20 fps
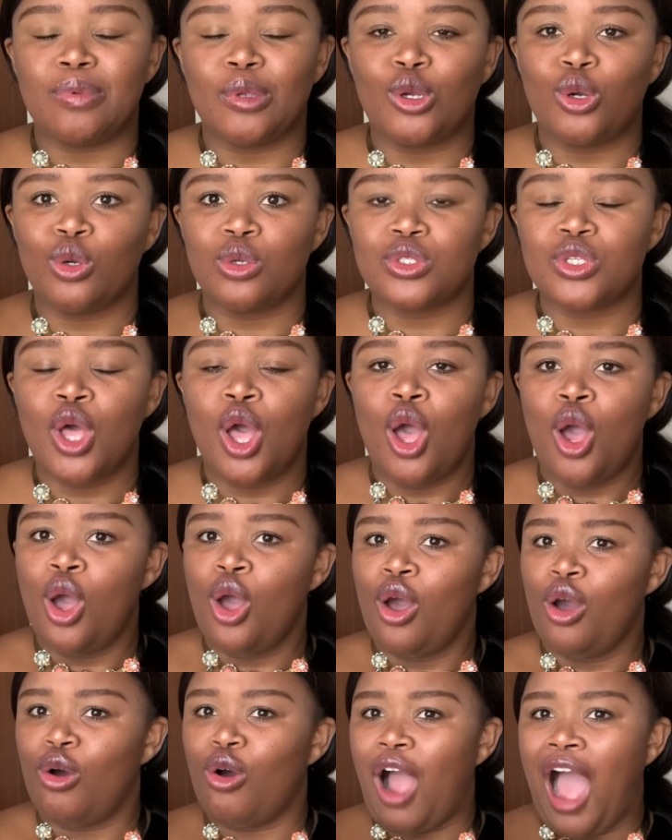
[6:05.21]
Because
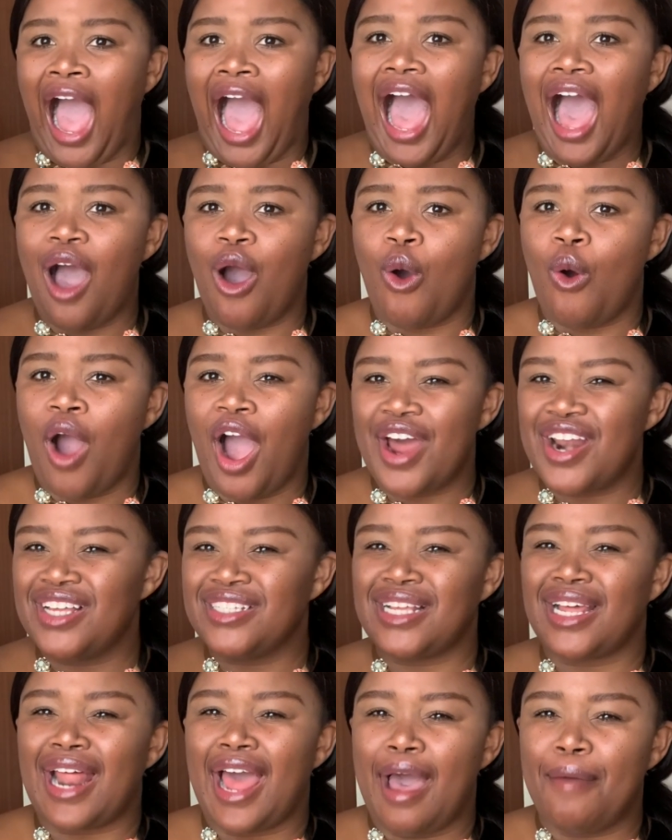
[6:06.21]
how
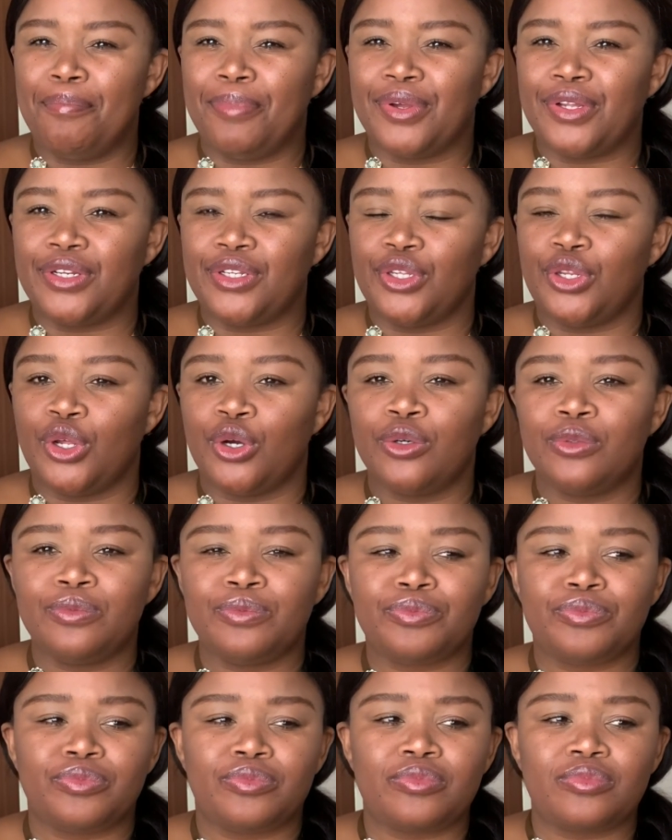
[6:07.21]
does that happen, you know?
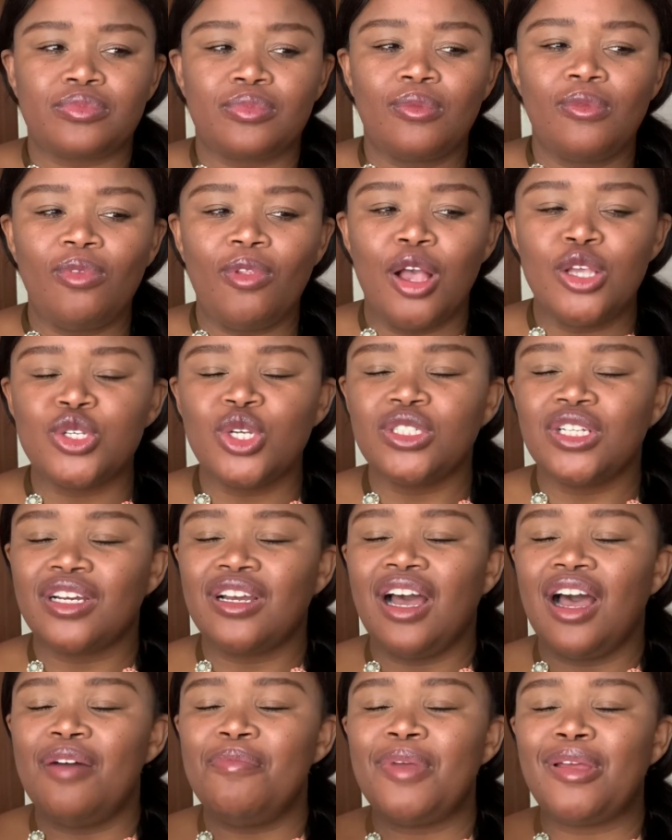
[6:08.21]
So I was
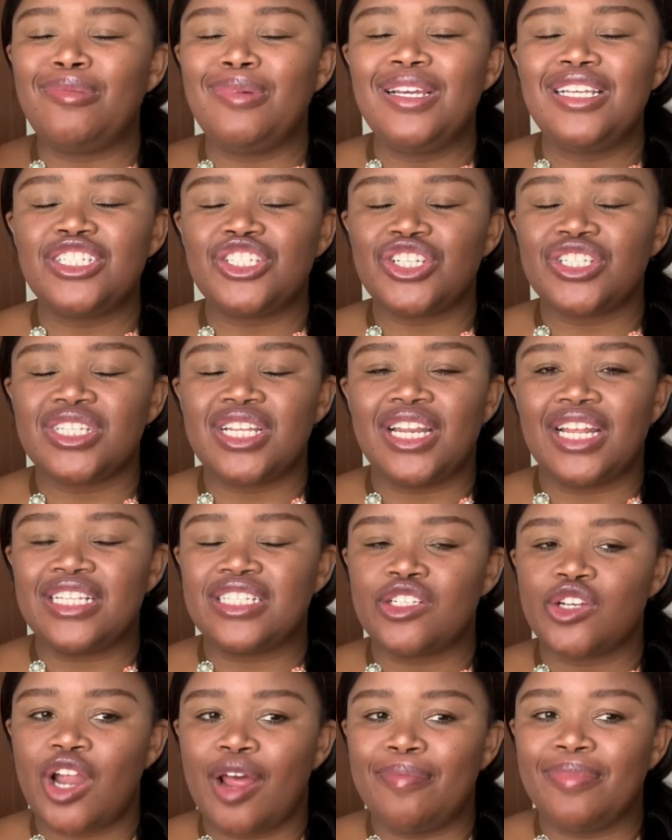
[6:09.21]
like, maybe it's just an
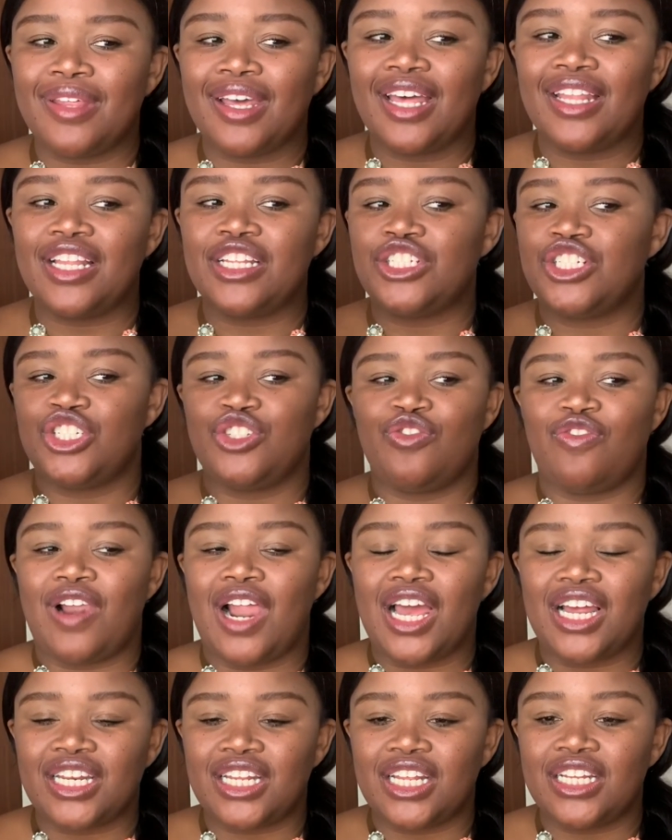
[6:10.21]
Instagram thing and they just
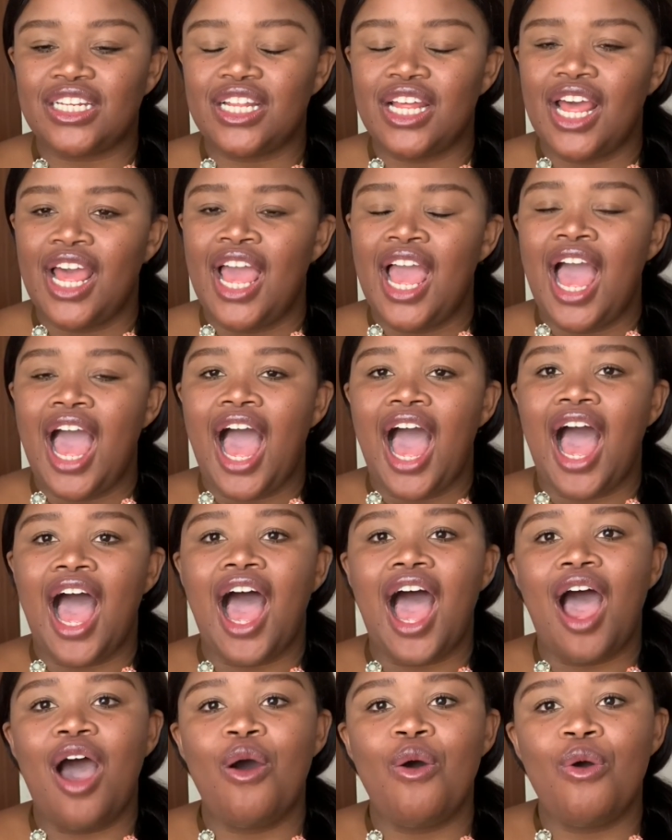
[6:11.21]
flagged it.
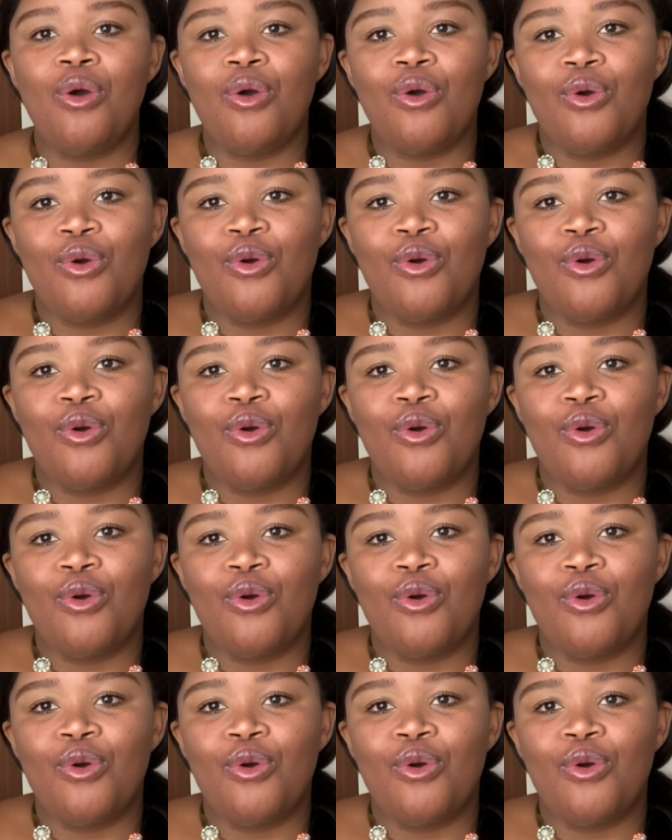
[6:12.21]
How?